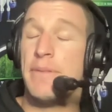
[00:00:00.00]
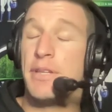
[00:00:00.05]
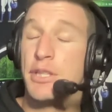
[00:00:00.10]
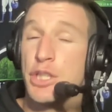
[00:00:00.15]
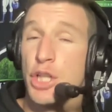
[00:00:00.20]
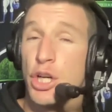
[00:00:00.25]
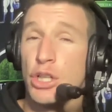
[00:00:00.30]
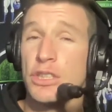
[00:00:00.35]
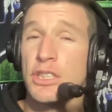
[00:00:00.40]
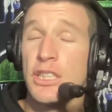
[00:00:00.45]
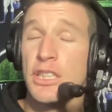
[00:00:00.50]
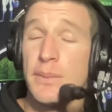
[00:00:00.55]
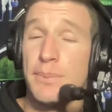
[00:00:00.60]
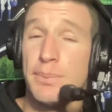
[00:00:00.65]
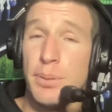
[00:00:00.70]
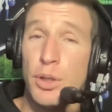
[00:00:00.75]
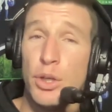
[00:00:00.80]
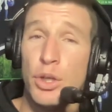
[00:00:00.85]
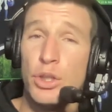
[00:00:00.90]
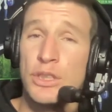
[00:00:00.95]
The Dogs and the
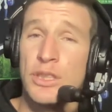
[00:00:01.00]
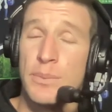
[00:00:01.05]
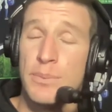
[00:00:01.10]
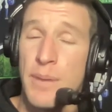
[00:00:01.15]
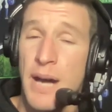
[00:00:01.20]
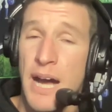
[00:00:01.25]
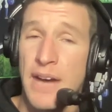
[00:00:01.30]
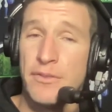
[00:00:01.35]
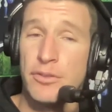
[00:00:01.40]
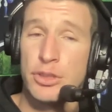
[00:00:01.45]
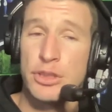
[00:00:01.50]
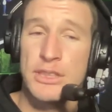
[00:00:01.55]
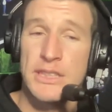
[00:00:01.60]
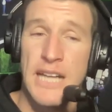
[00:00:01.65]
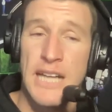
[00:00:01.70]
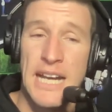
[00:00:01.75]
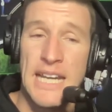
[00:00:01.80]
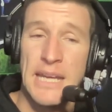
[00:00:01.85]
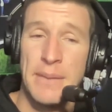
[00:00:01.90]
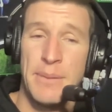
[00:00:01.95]
Blues at Marvel
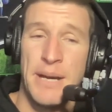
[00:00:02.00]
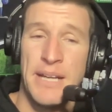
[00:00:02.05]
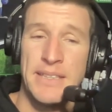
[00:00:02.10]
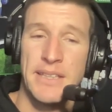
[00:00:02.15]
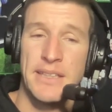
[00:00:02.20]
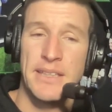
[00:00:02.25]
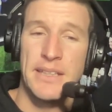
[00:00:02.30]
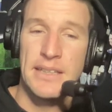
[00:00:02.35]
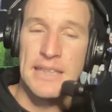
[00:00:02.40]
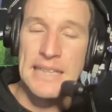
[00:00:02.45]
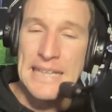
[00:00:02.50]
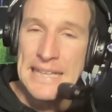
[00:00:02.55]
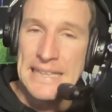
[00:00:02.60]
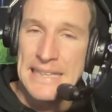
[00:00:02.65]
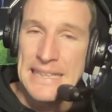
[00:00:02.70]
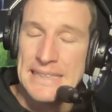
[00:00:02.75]
Stadium under the lid.